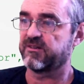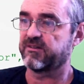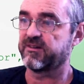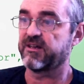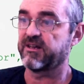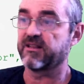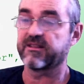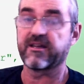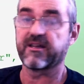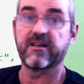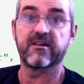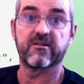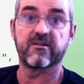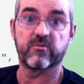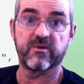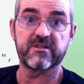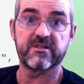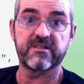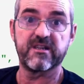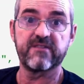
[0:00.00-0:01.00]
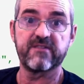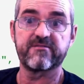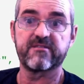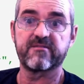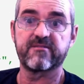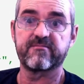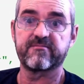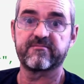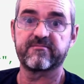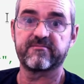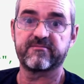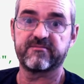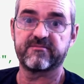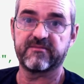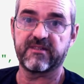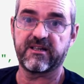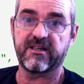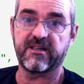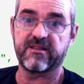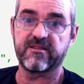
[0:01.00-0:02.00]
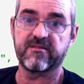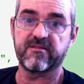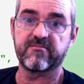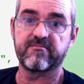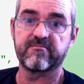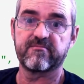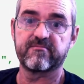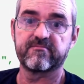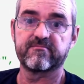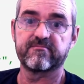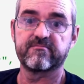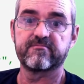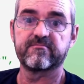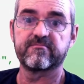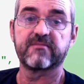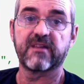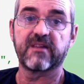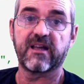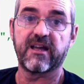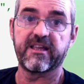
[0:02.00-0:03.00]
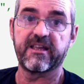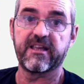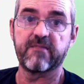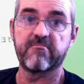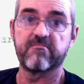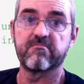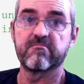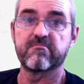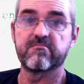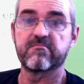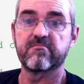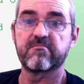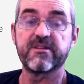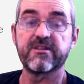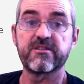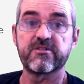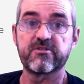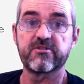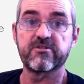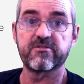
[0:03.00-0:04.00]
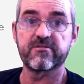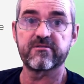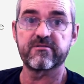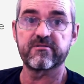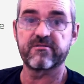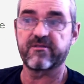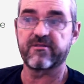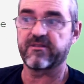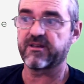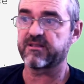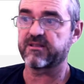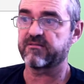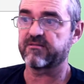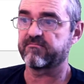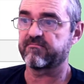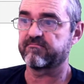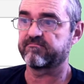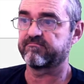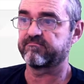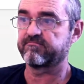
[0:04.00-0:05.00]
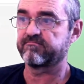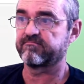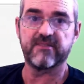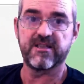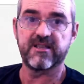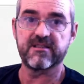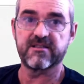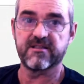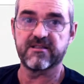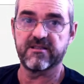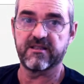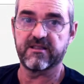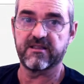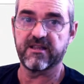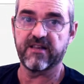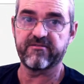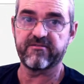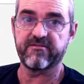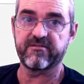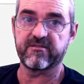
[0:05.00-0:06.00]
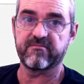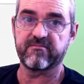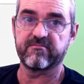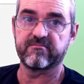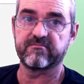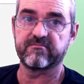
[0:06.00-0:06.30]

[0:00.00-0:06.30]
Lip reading: Real tiger was left, and I am pretty sure that it's indeed left.